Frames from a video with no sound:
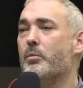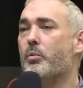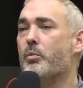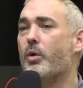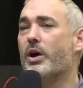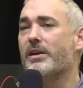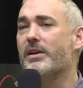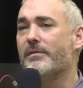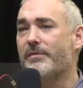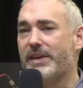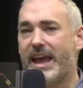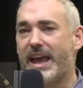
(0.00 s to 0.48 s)

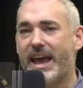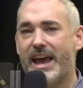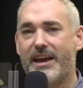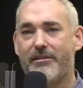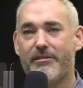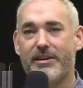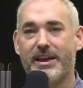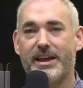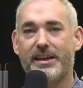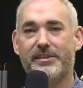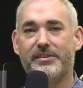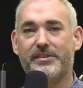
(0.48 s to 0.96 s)
One of the
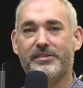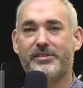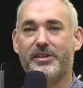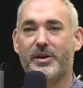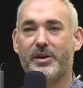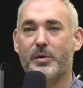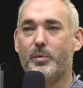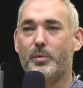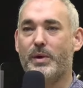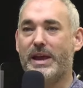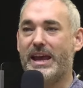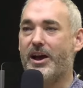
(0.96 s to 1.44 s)
areas
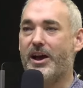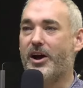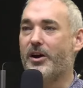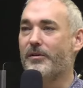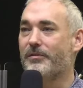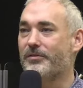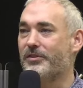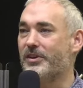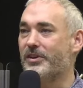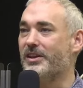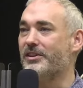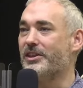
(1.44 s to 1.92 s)
that we
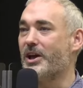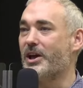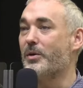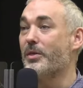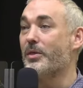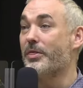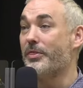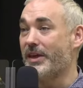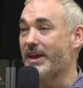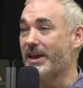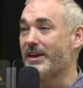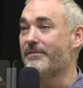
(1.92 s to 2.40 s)
often
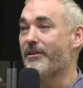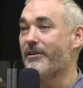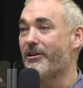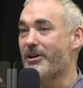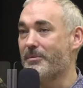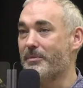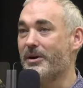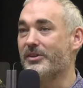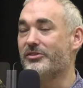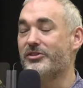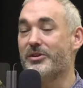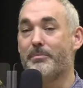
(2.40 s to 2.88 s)
don't think
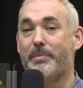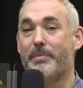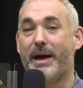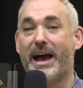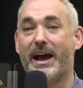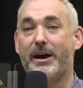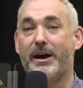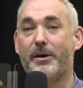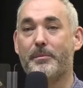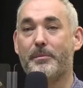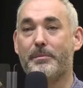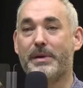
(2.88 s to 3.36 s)
very much
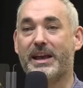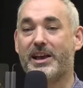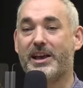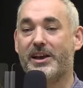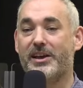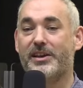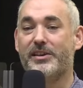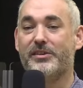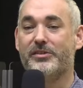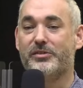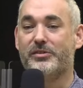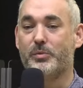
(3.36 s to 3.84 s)
about,
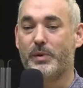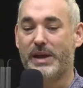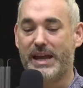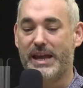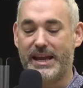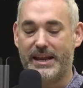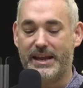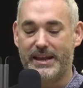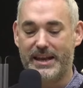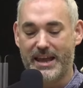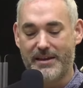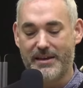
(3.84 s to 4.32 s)
because
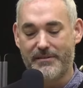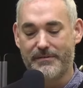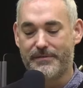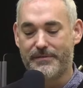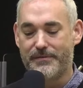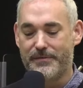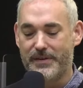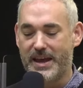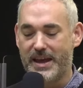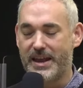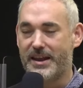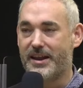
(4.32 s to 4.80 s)
we
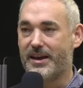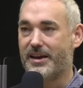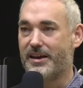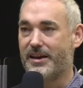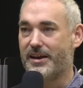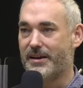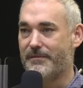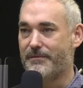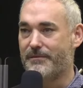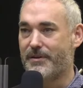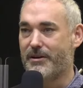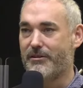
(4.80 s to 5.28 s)
live in
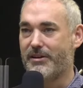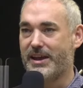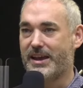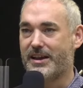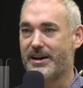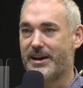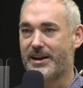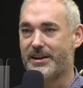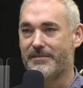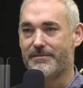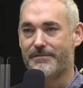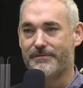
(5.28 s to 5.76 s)
a very
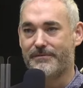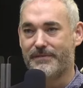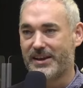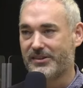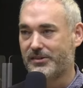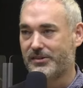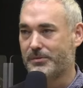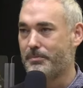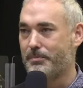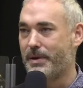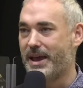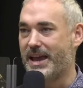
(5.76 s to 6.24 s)
kind of
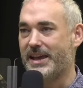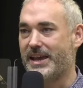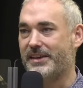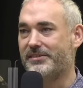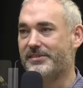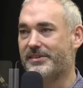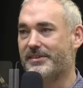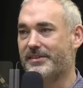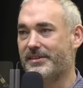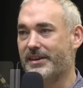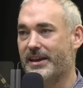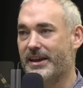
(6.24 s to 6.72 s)

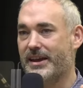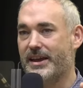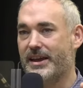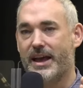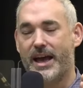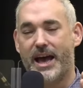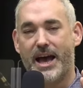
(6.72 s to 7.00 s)
fast-paced